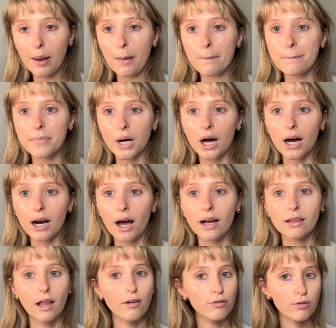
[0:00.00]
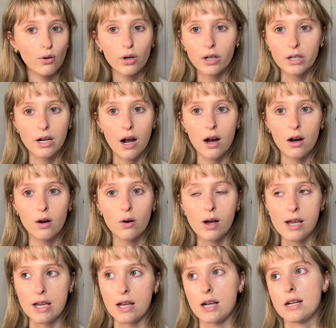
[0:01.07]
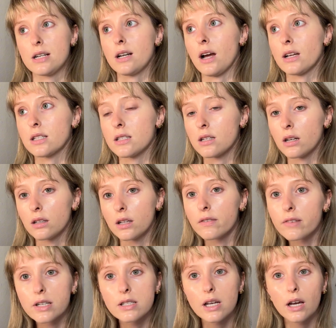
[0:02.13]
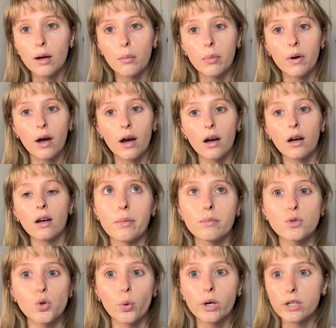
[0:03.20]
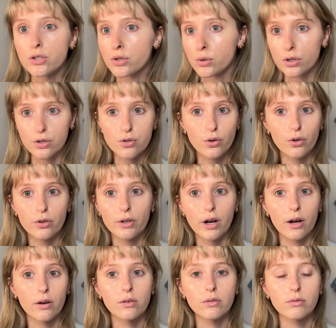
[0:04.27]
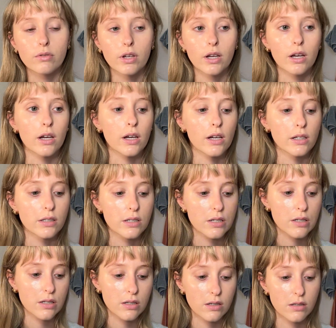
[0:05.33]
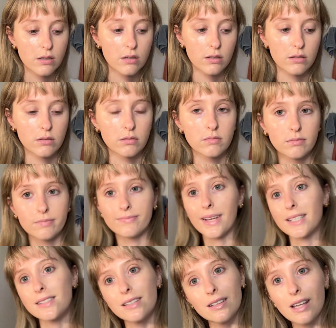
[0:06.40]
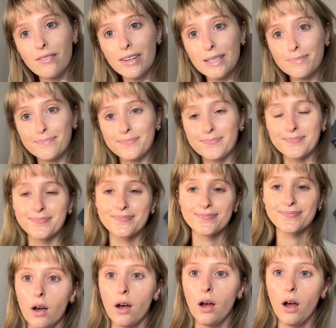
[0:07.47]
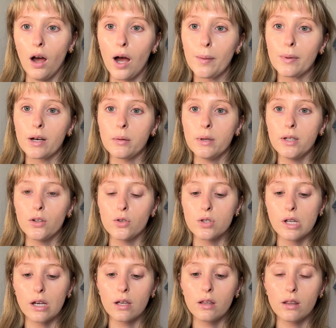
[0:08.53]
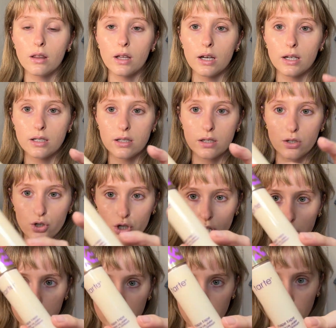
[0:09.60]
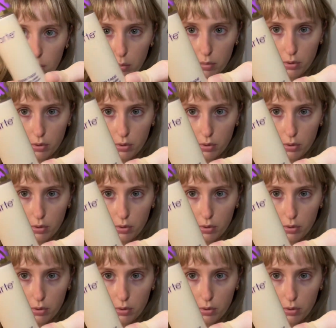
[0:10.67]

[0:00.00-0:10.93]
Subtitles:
but I love Florida now and I still live in Tampa. I'm 22 years old now and I still love it. I'm gonna be using this Shape Tape